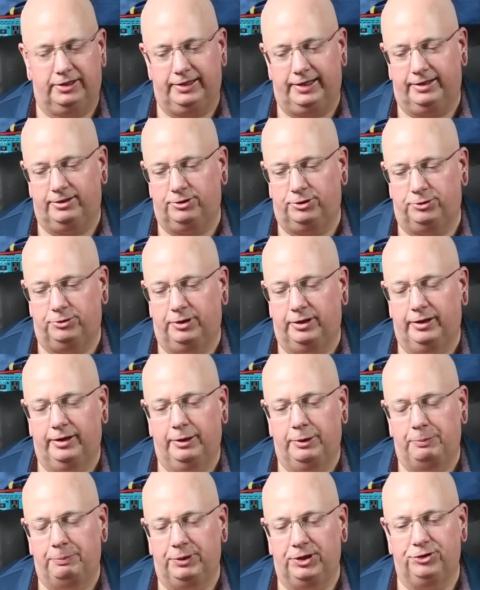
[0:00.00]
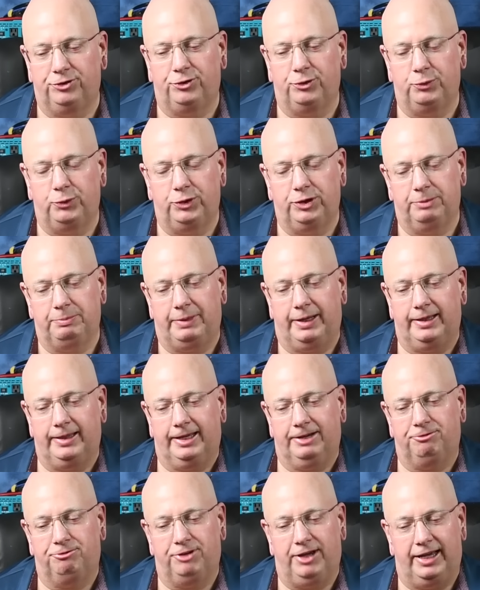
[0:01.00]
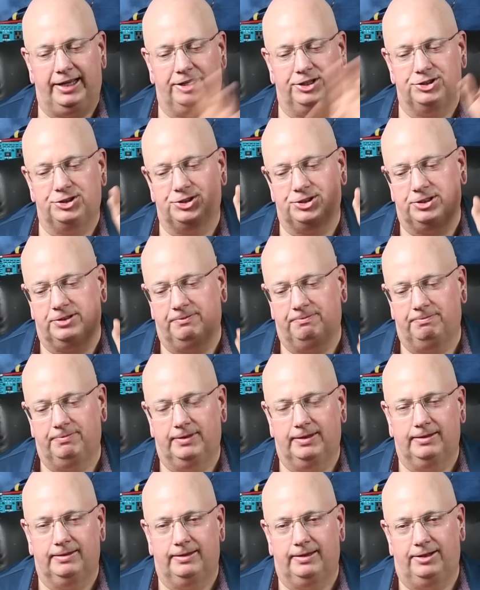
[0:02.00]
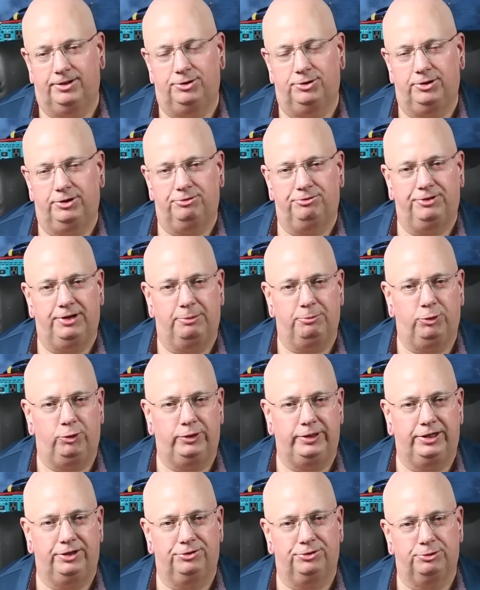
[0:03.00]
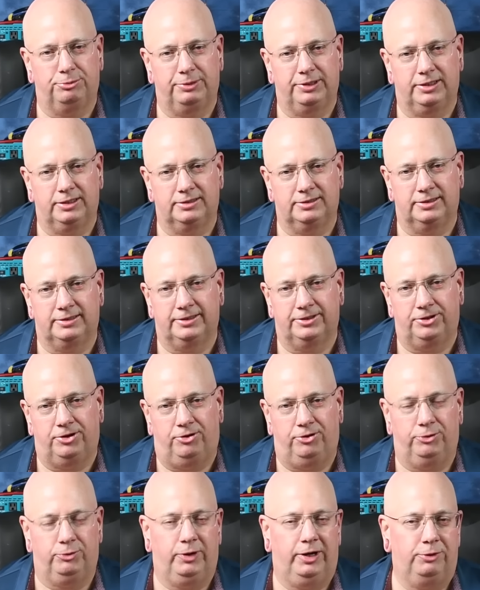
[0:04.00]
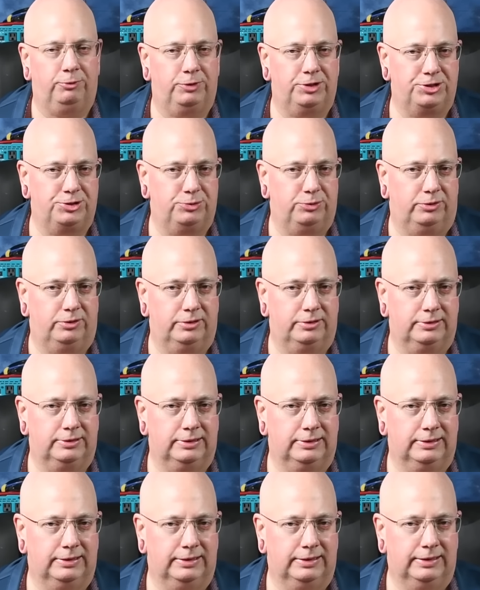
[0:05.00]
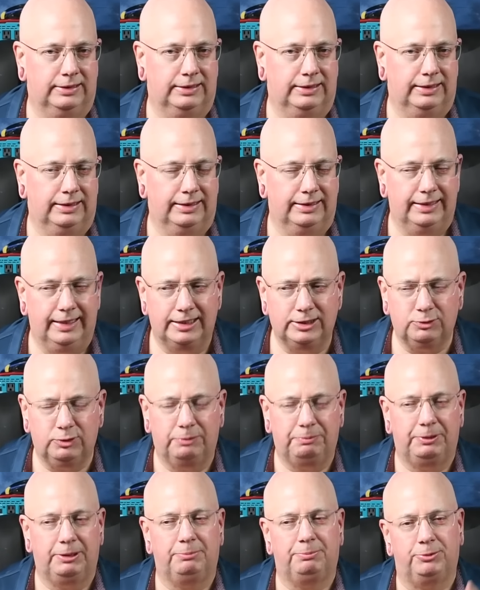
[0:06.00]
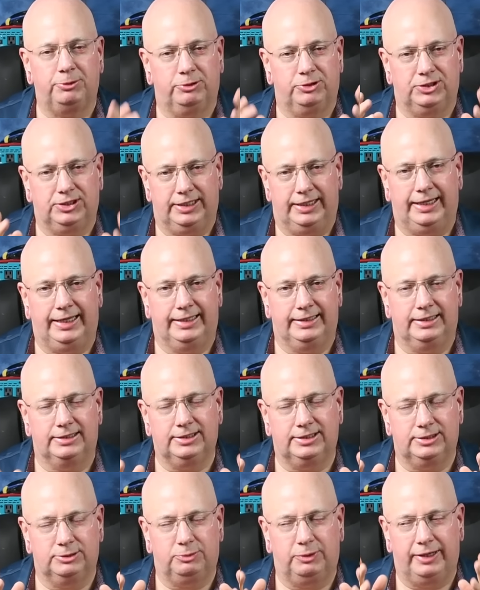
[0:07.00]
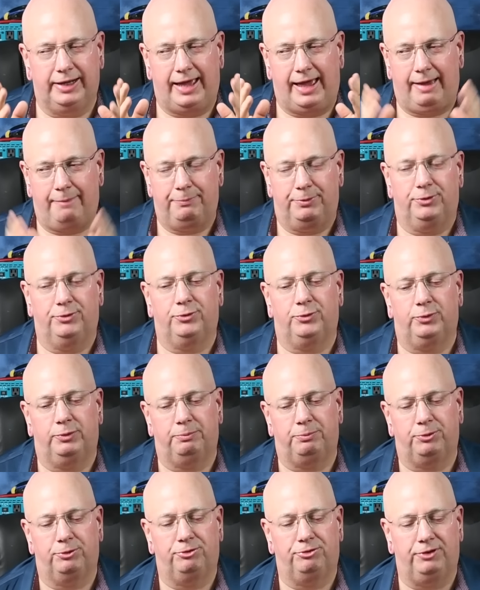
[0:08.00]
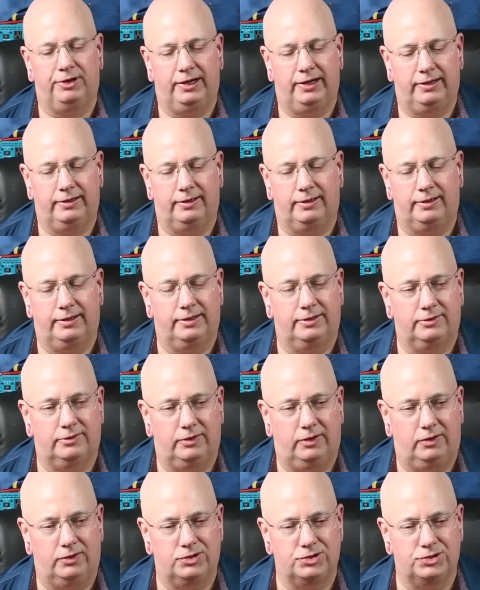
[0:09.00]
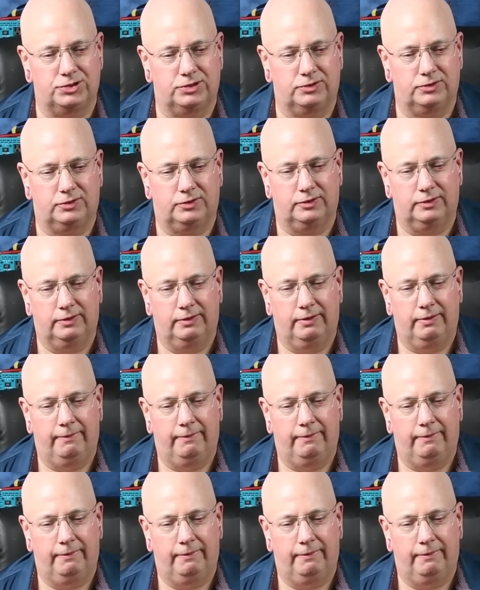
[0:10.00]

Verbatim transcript: That little piece of wood might like vanish into the ephemeral ether because it did all the right rituals. That's what people are saying. This is what happens when profane, unintelligent,